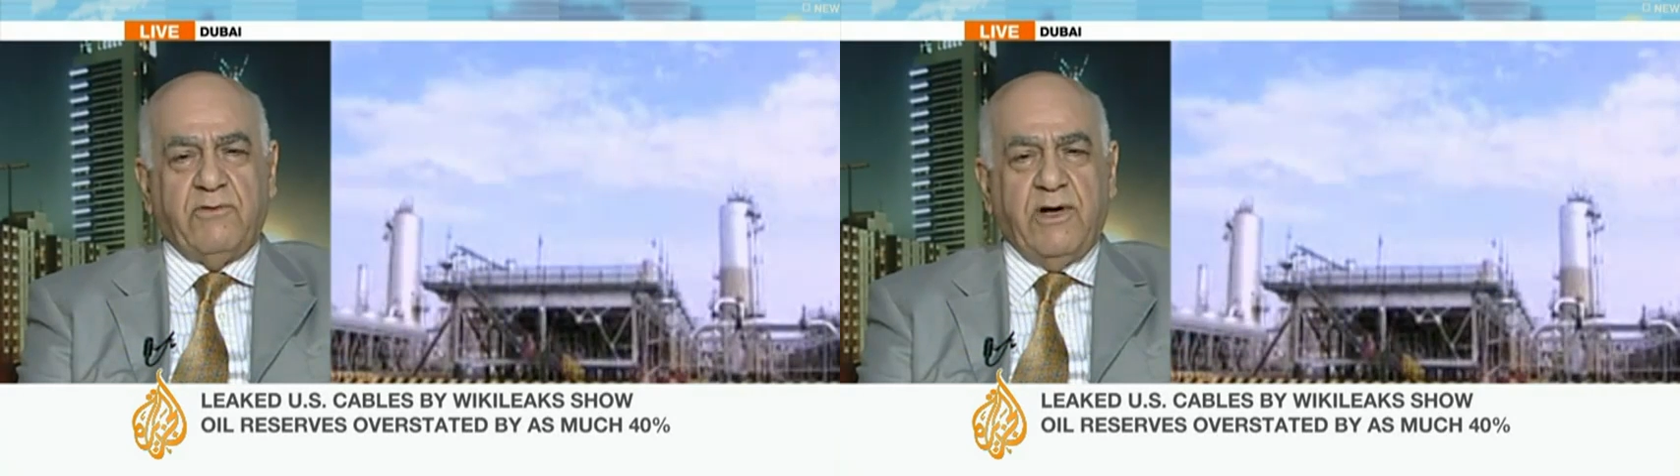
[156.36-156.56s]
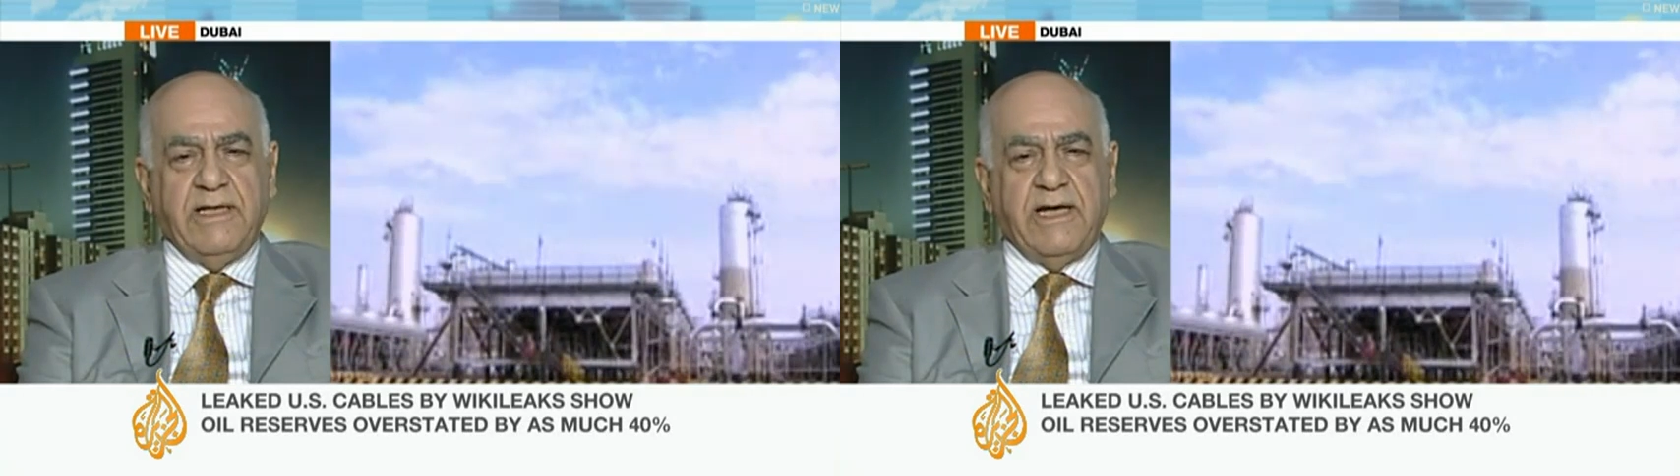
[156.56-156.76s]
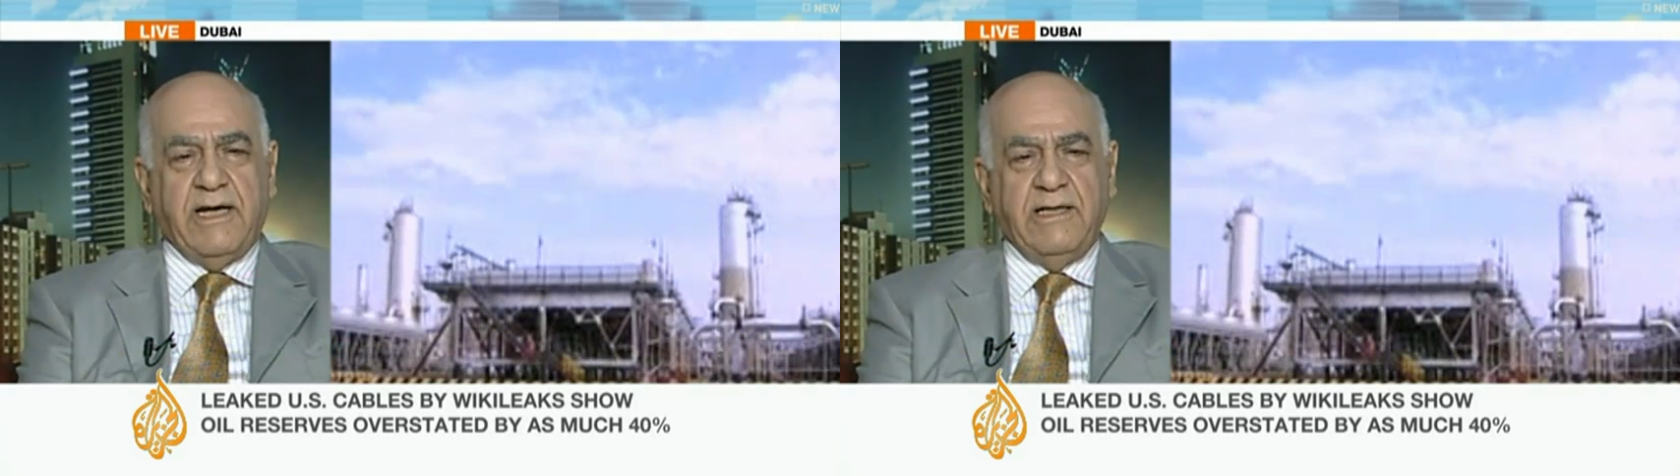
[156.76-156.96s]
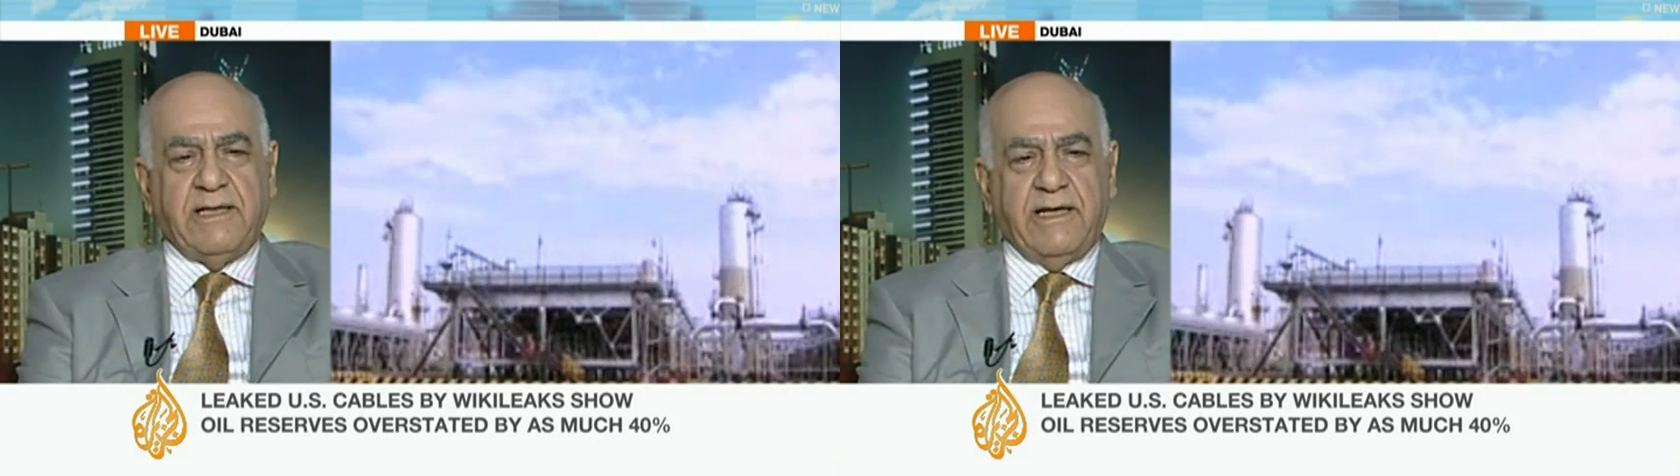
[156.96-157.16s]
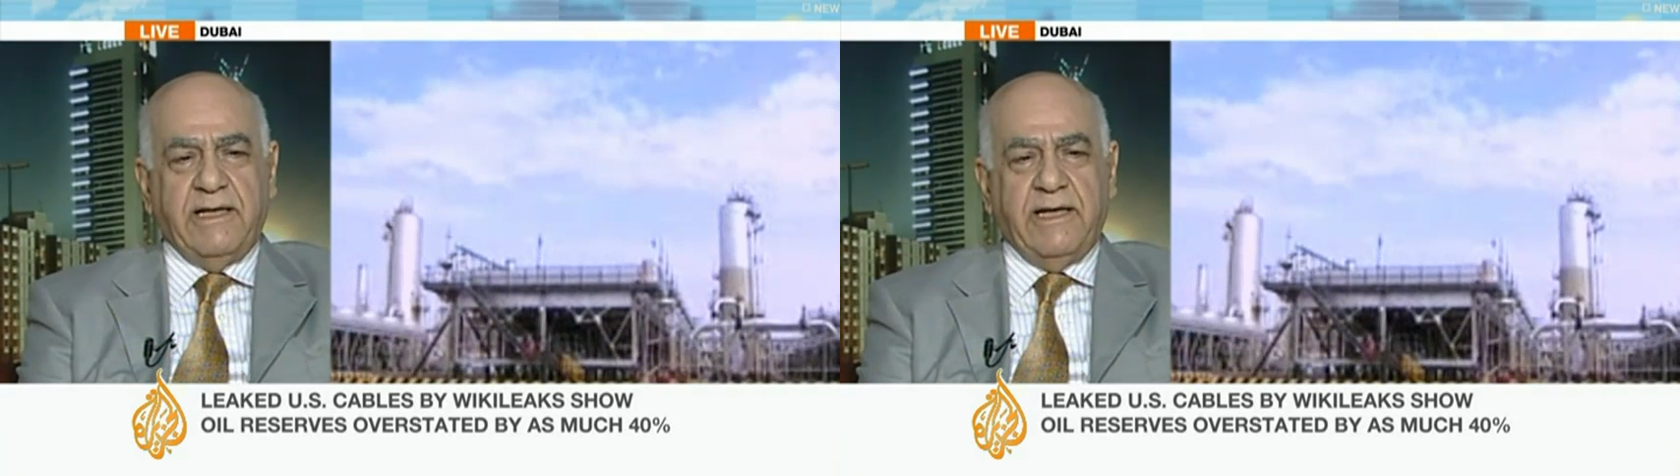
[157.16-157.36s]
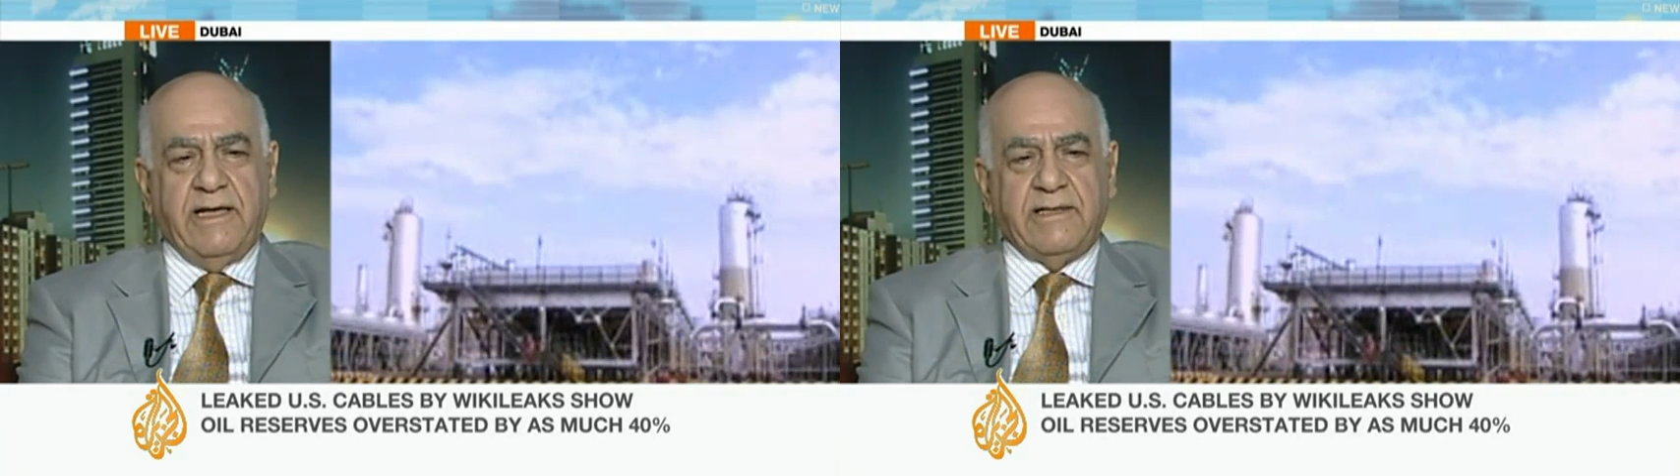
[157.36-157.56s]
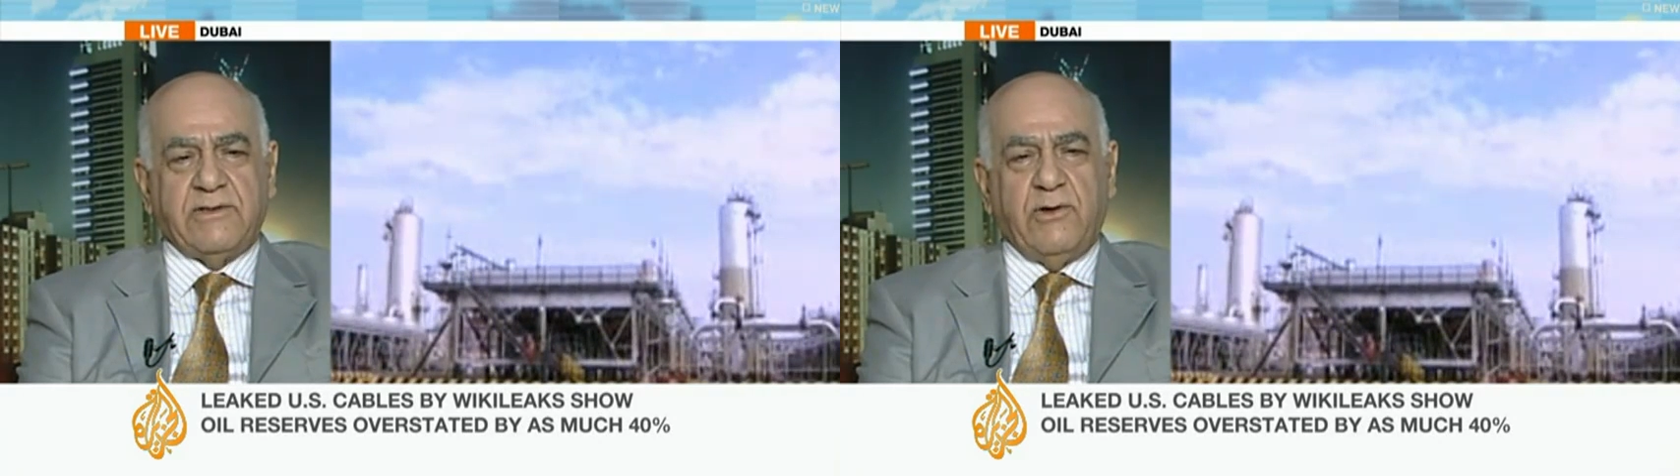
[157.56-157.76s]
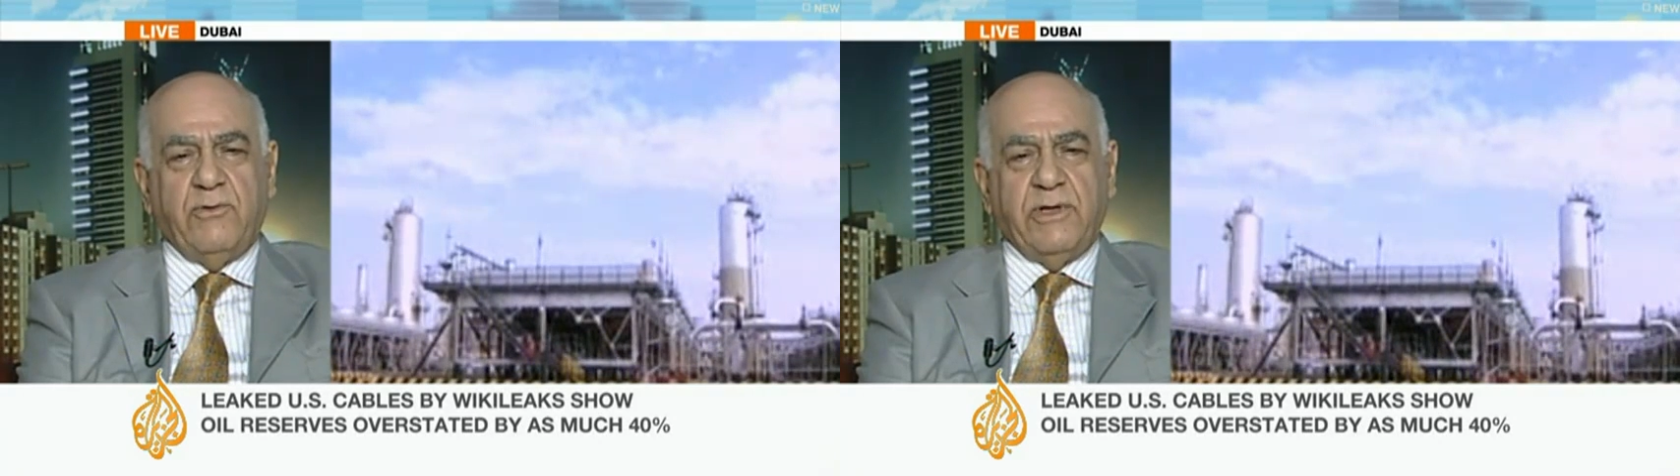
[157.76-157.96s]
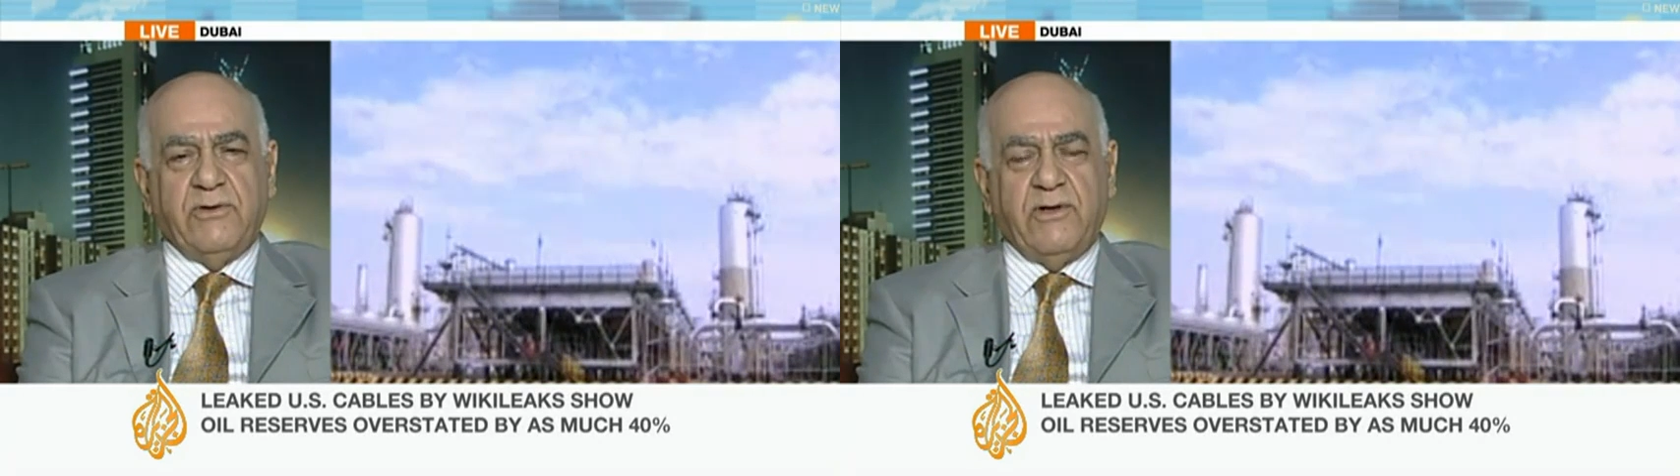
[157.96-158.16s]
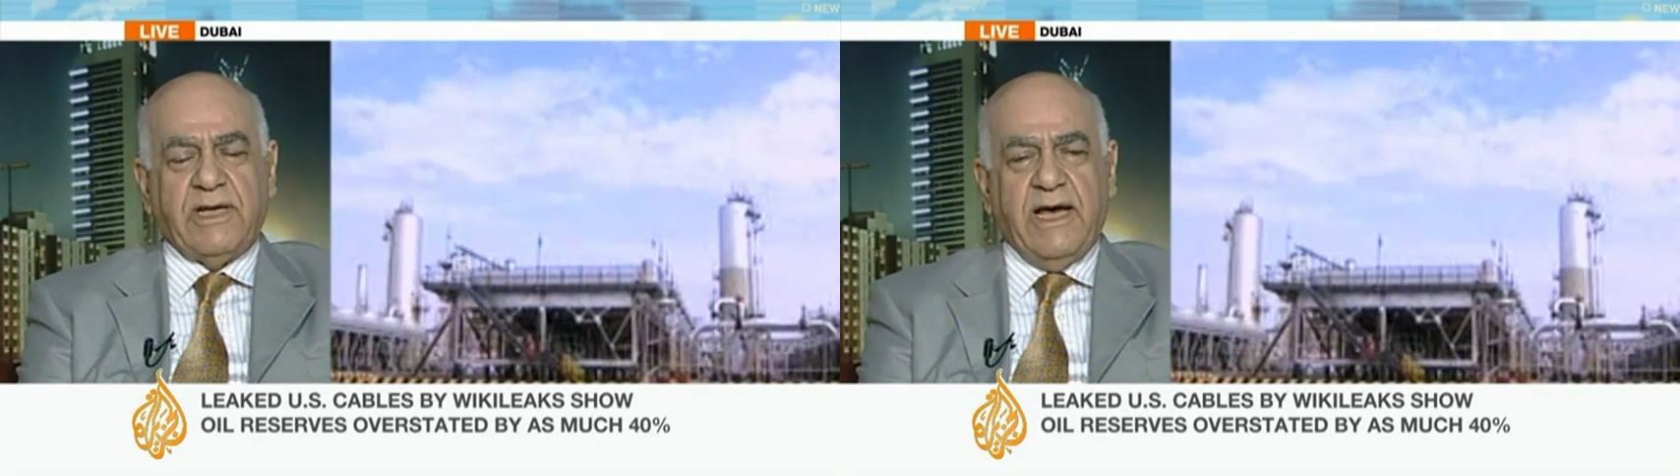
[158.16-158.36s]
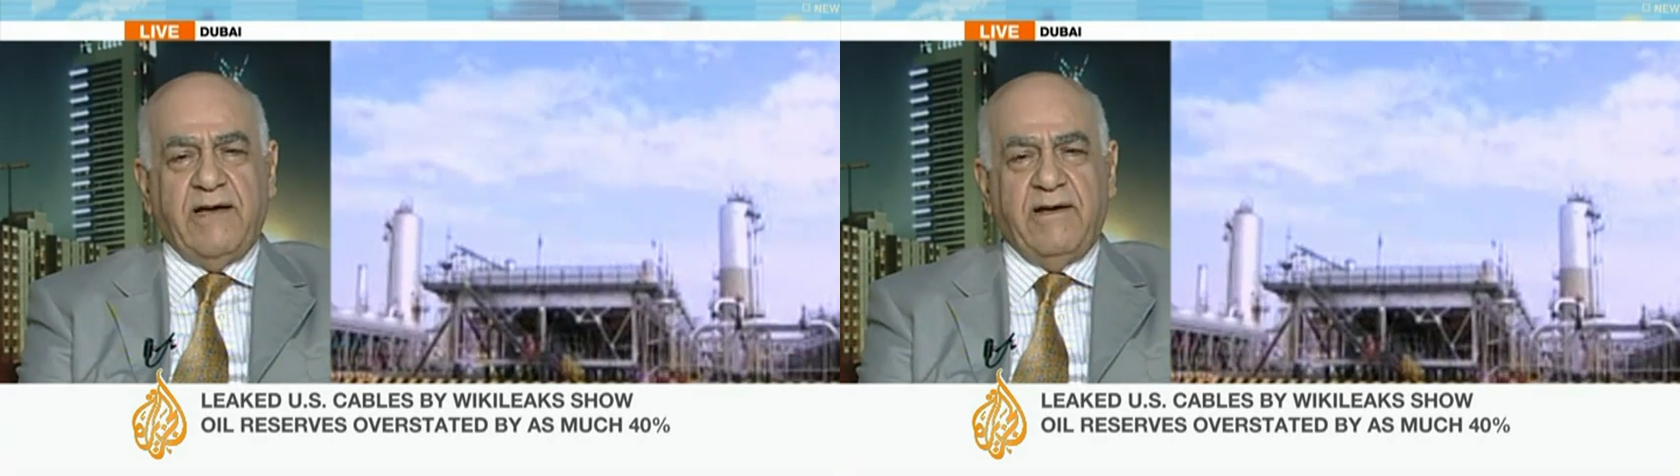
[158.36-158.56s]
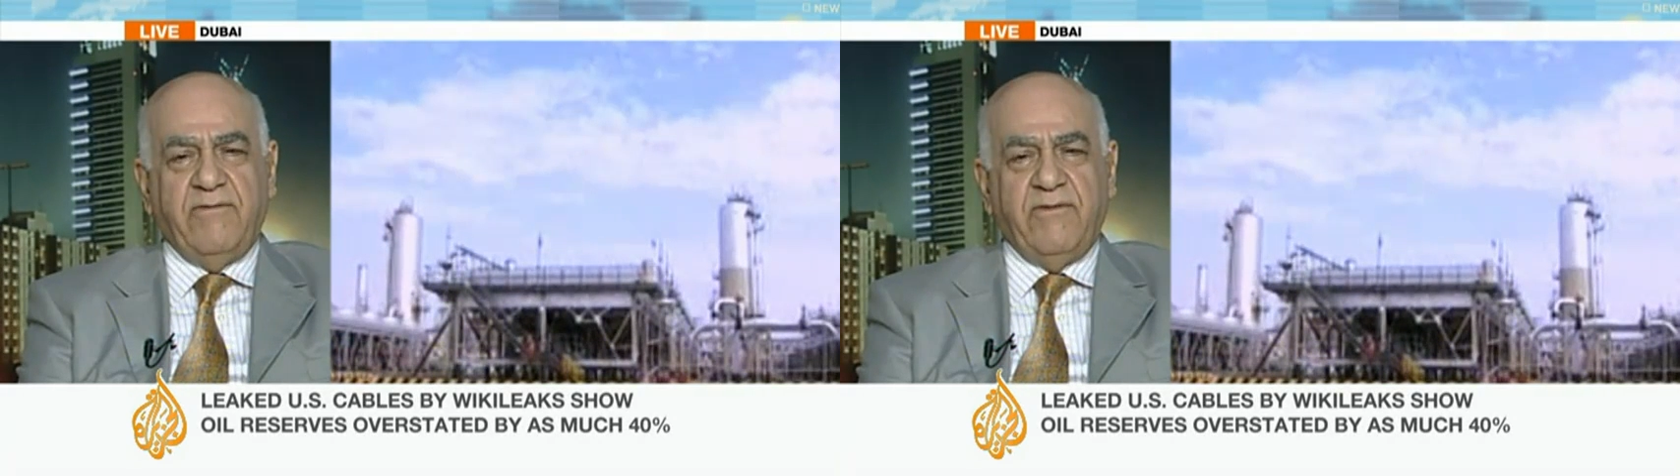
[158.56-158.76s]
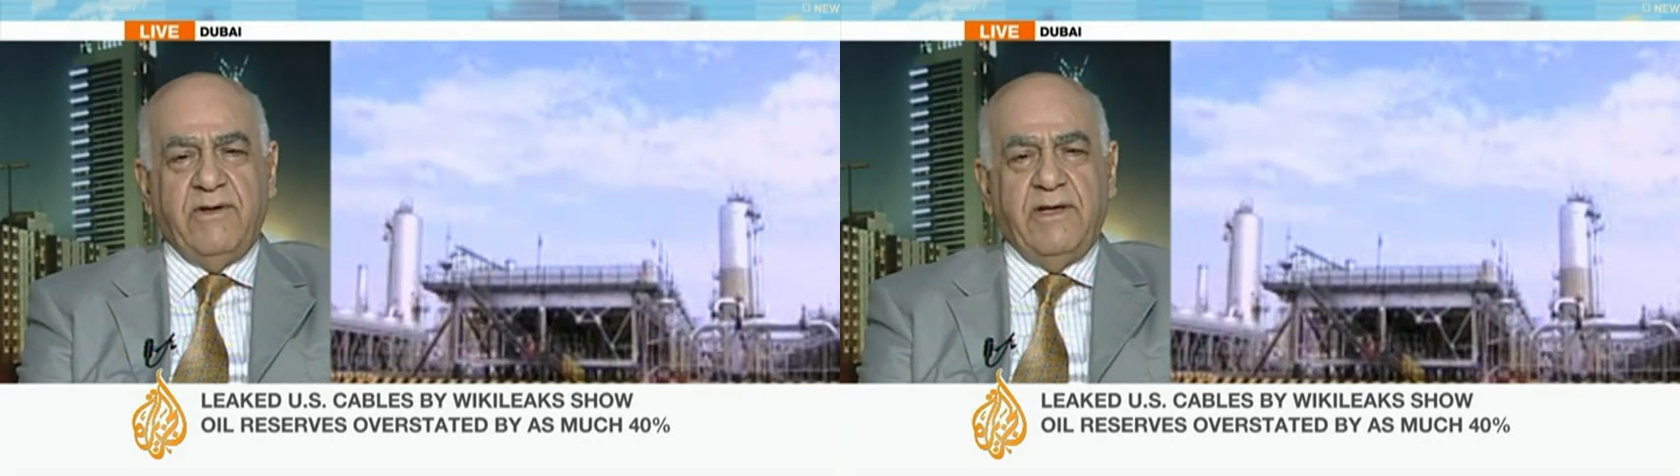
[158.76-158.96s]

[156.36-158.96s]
of any country, and so we don't have